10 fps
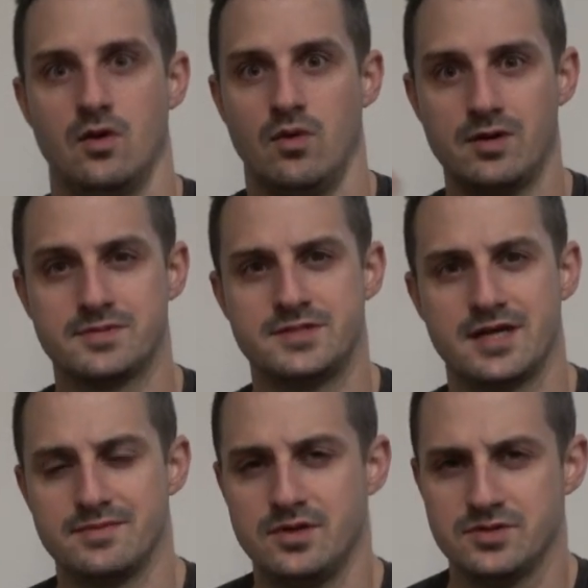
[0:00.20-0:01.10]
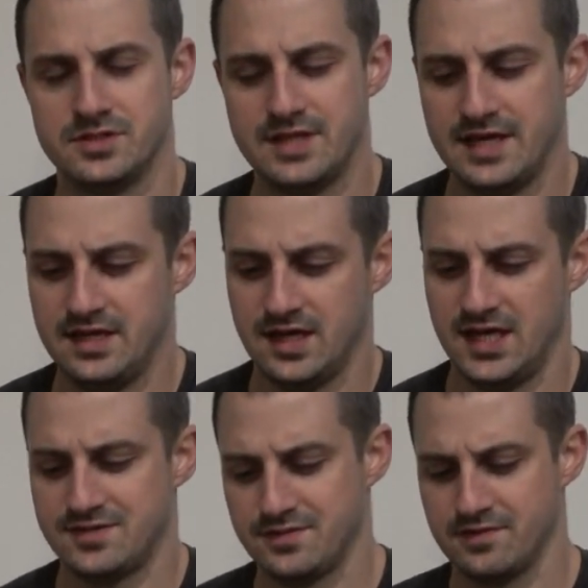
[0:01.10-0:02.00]
Welcome to Tech Mode. Today I
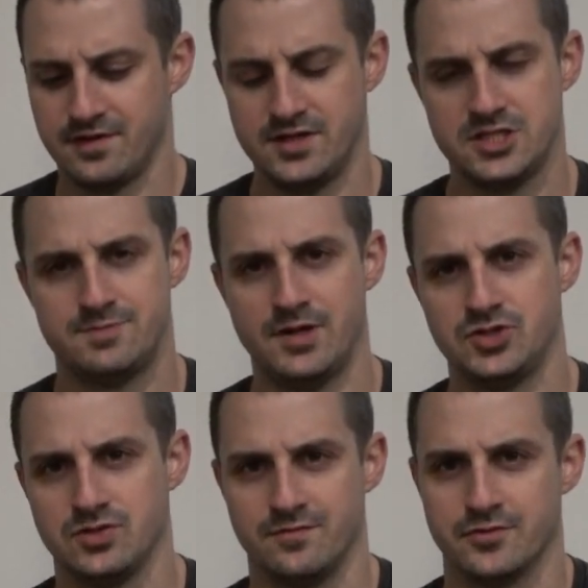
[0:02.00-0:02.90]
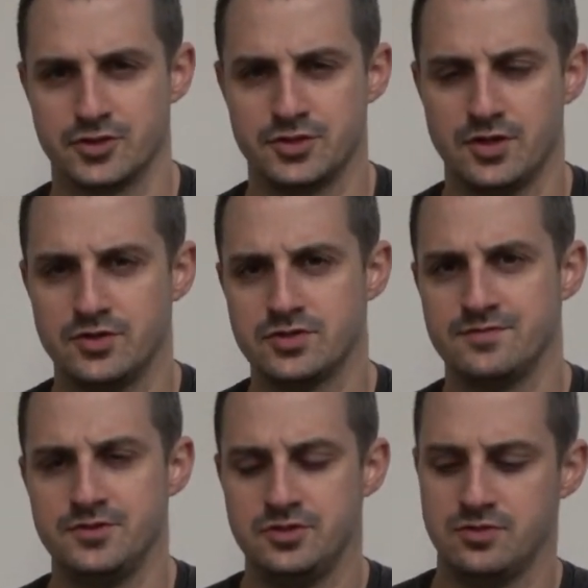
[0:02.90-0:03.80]
have something very special for those
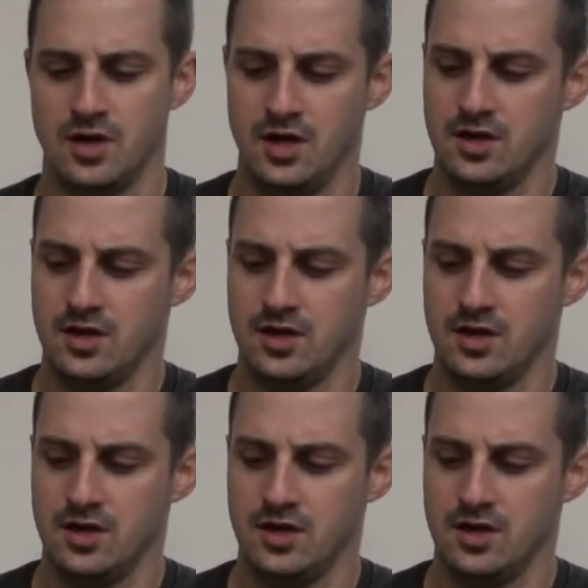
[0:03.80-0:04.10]
of you